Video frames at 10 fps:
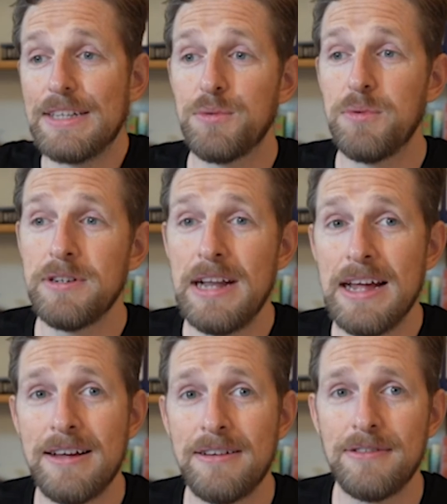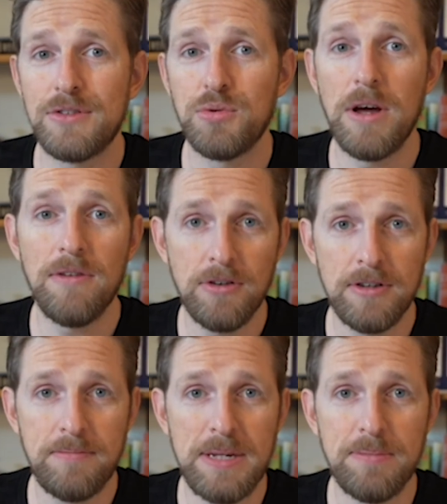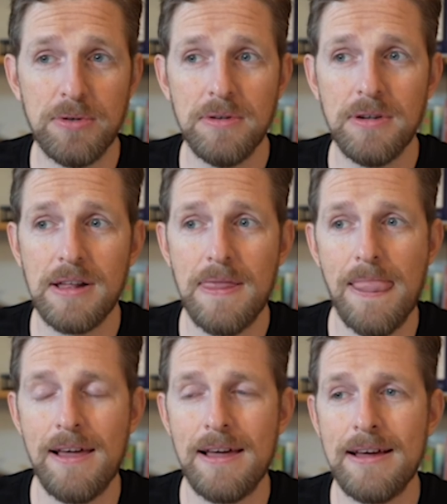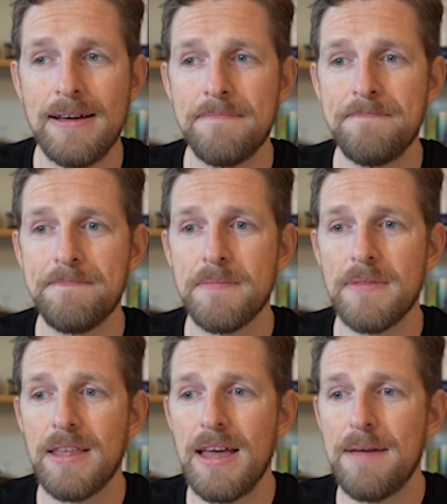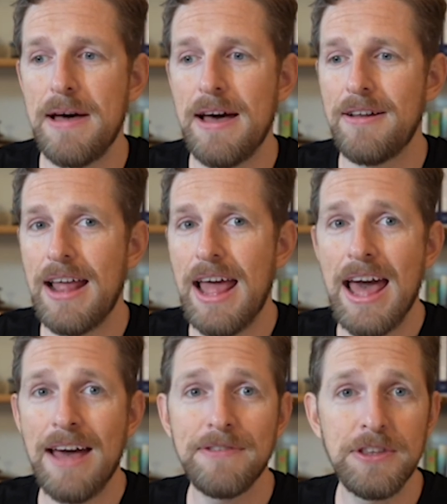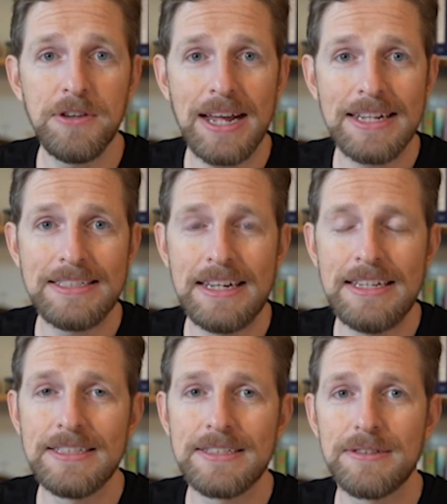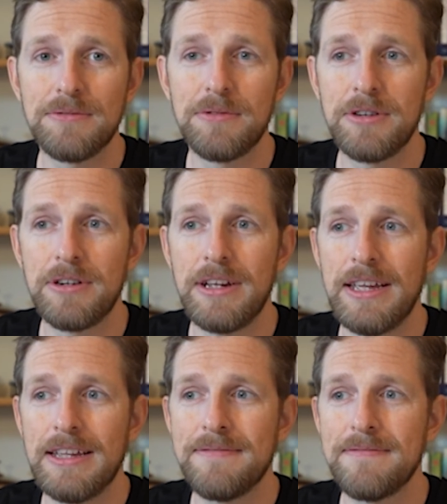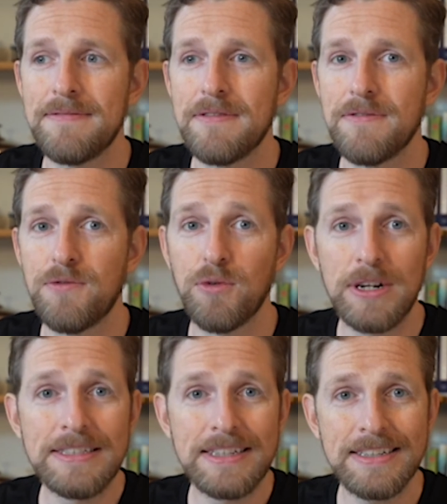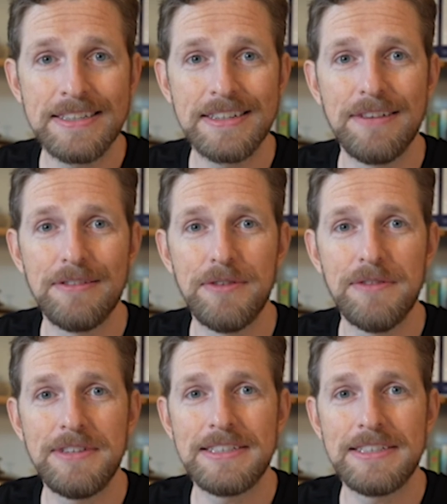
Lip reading: So we're now 1,200 people, about half in the United States. We're in 46 of the 50